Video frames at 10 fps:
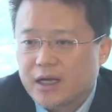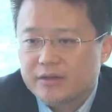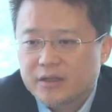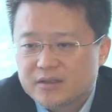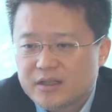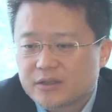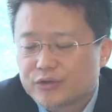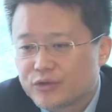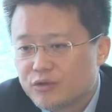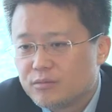I think there's
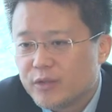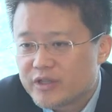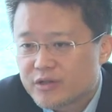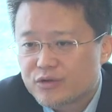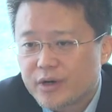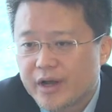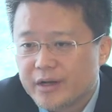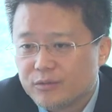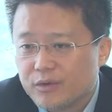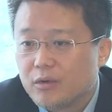two major
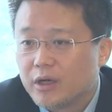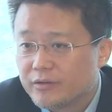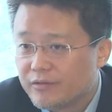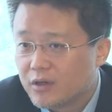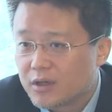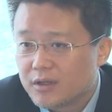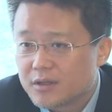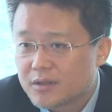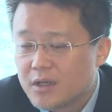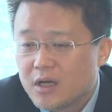trends we want to
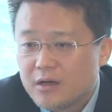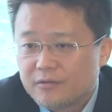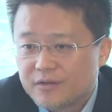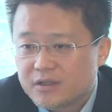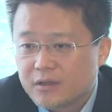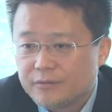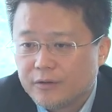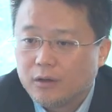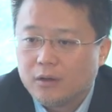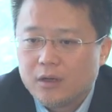focus. First of
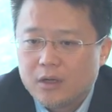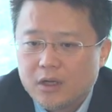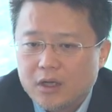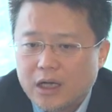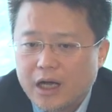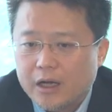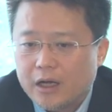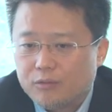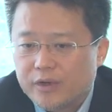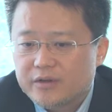all,
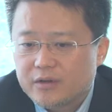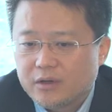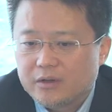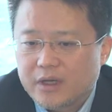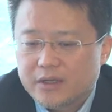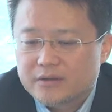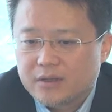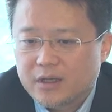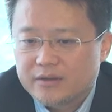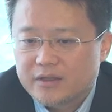we saw that
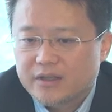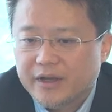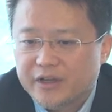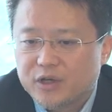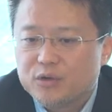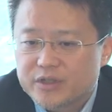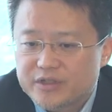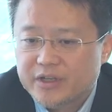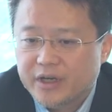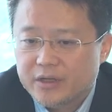there's a huge
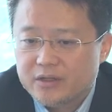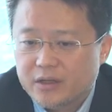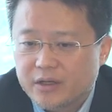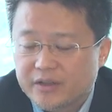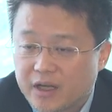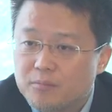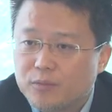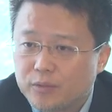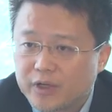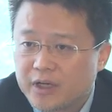change,
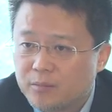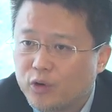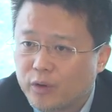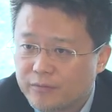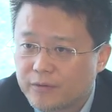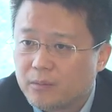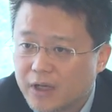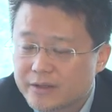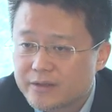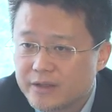turning point from
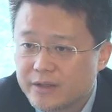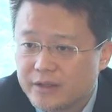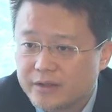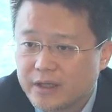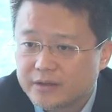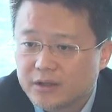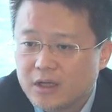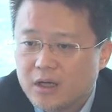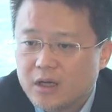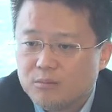last year that
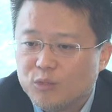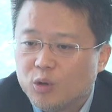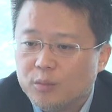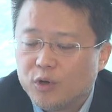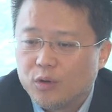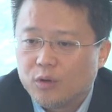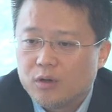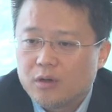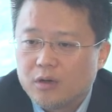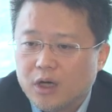mobile
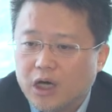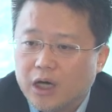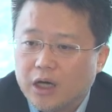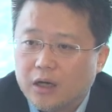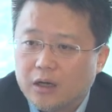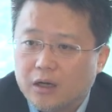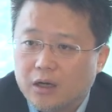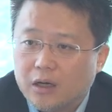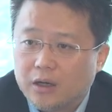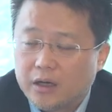
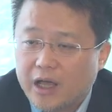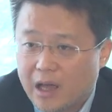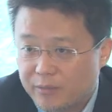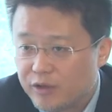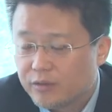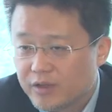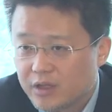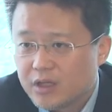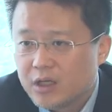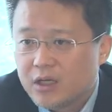app
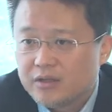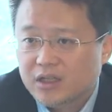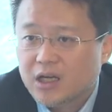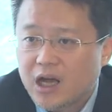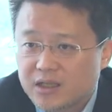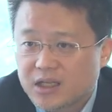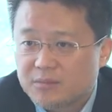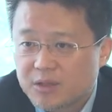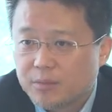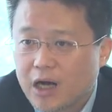user, the
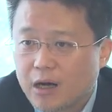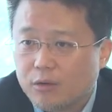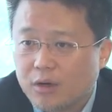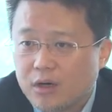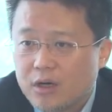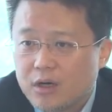consumption power